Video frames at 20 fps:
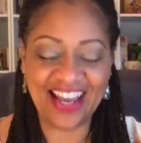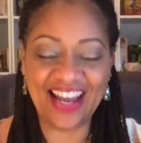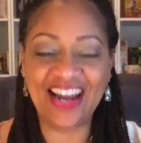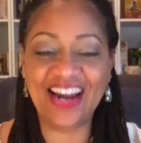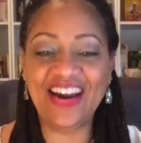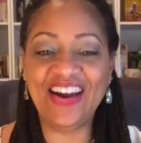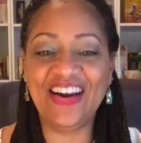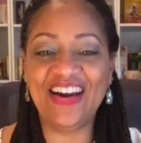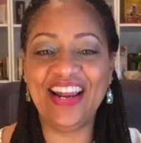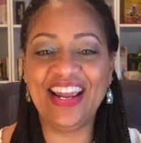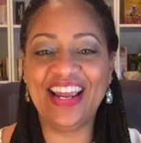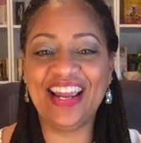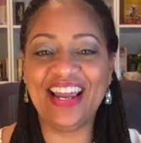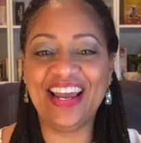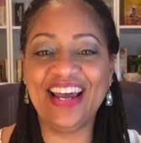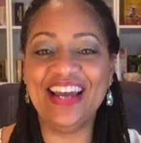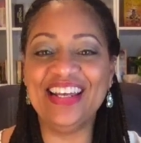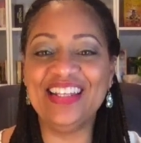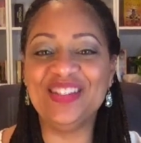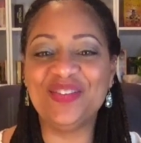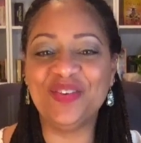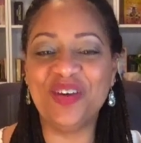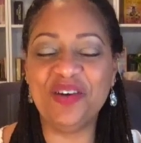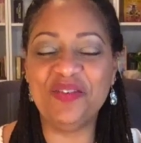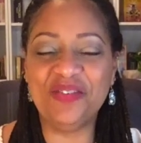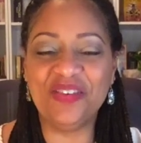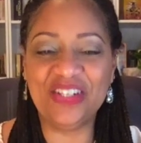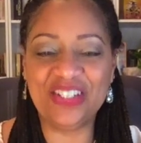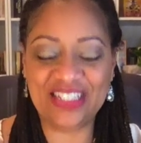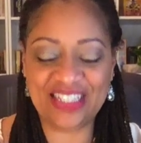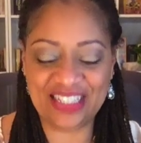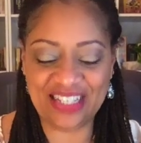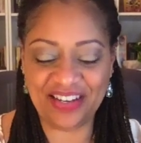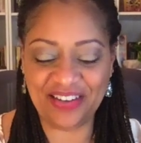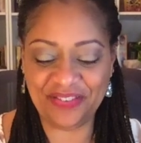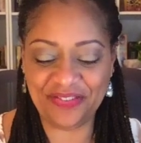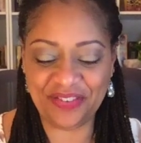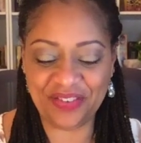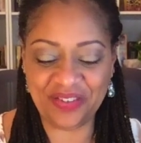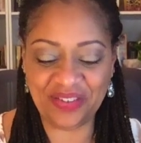All right, guys, one more
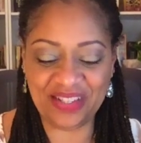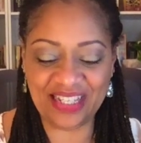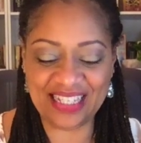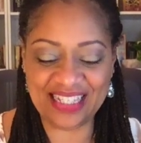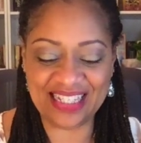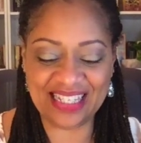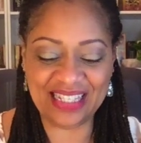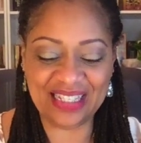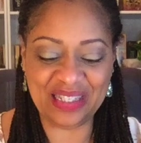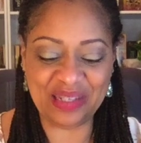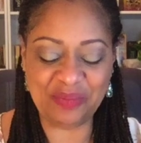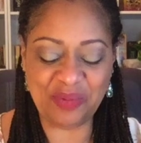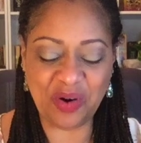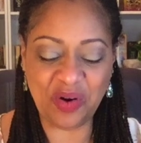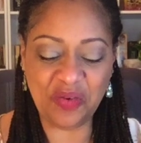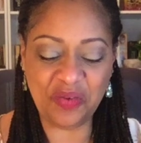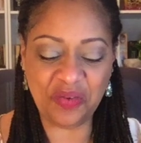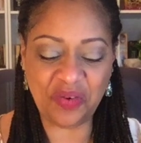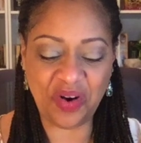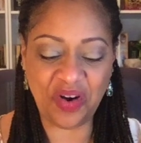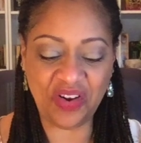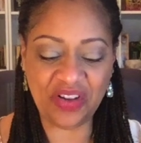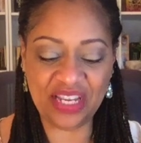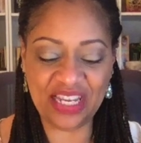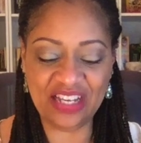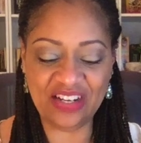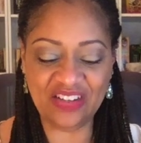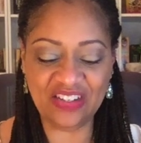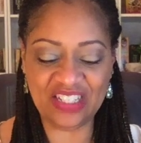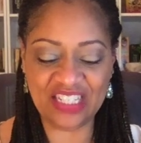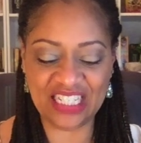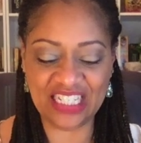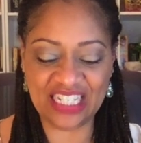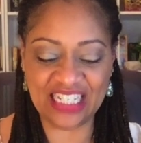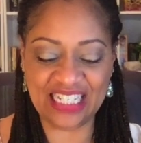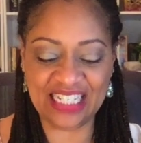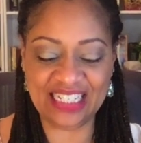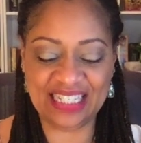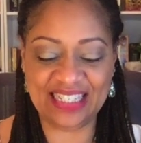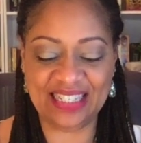shuffle. Let's get some overall
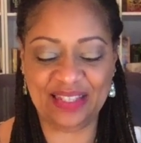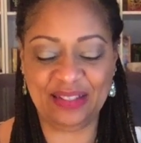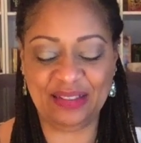energies